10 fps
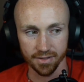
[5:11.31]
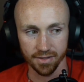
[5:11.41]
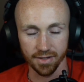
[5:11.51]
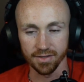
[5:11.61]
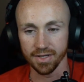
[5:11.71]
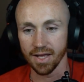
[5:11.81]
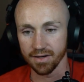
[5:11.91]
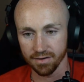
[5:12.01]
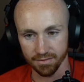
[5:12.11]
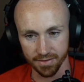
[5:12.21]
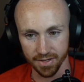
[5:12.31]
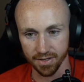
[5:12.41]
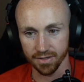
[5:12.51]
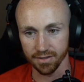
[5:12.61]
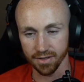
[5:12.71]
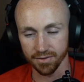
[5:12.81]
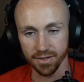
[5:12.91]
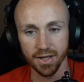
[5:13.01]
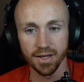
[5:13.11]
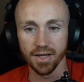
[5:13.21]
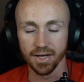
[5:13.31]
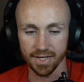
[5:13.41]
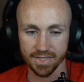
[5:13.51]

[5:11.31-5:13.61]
and then add another thing and another, and that's